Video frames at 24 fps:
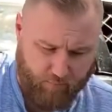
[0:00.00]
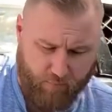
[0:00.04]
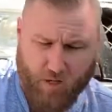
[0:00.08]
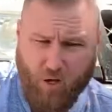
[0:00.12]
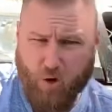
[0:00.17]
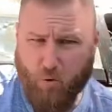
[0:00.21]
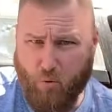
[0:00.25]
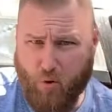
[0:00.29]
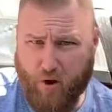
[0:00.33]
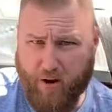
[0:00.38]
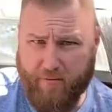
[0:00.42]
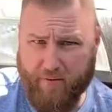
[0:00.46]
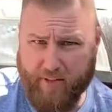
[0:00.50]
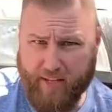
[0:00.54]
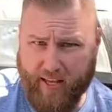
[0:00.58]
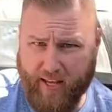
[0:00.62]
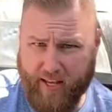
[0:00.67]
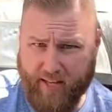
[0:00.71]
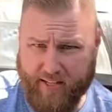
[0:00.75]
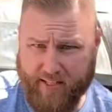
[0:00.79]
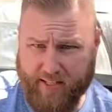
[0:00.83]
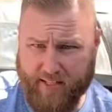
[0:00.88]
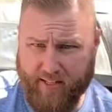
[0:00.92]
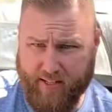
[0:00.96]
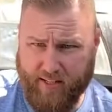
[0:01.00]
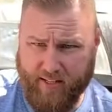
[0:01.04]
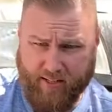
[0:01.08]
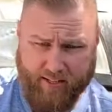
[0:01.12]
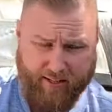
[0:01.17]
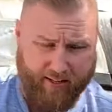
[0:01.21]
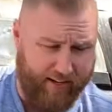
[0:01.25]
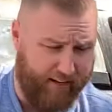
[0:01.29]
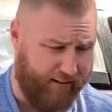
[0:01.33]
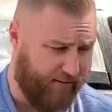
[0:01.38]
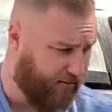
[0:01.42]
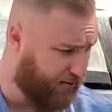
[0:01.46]
or whatever the case.
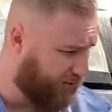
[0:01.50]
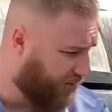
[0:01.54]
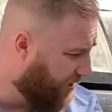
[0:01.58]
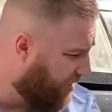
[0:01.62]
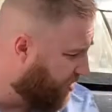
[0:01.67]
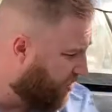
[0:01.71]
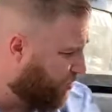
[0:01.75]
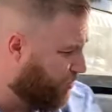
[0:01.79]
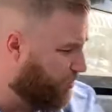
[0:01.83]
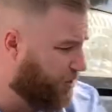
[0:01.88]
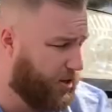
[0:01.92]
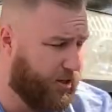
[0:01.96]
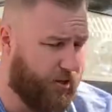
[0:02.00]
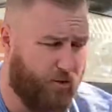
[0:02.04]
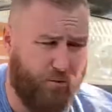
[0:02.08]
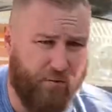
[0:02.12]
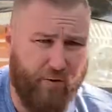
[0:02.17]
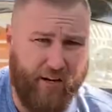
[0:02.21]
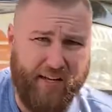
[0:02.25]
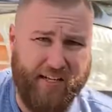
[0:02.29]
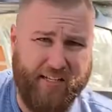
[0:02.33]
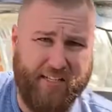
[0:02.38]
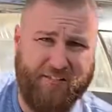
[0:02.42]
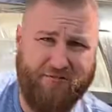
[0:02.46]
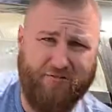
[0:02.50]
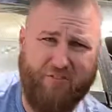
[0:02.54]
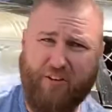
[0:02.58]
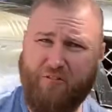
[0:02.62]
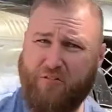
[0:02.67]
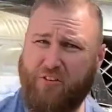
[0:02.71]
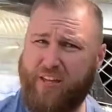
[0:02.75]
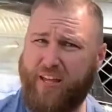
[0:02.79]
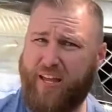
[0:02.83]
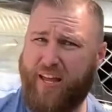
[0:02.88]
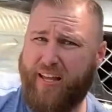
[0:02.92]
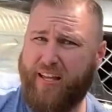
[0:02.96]
Now, this truck weighs
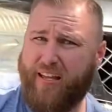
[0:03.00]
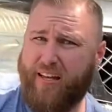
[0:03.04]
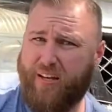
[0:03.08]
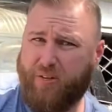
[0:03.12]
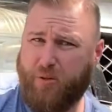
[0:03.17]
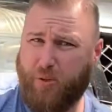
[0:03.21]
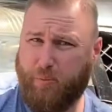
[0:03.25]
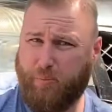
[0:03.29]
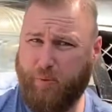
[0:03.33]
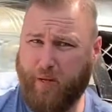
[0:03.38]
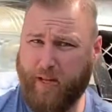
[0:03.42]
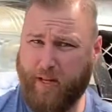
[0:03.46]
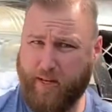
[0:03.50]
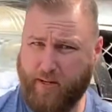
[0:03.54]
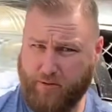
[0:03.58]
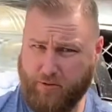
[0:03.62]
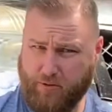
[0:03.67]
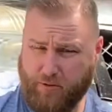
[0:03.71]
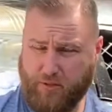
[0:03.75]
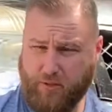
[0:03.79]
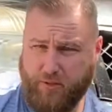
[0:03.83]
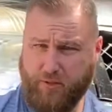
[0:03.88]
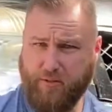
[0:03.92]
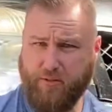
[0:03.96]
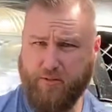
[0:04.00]
5,800 pounds,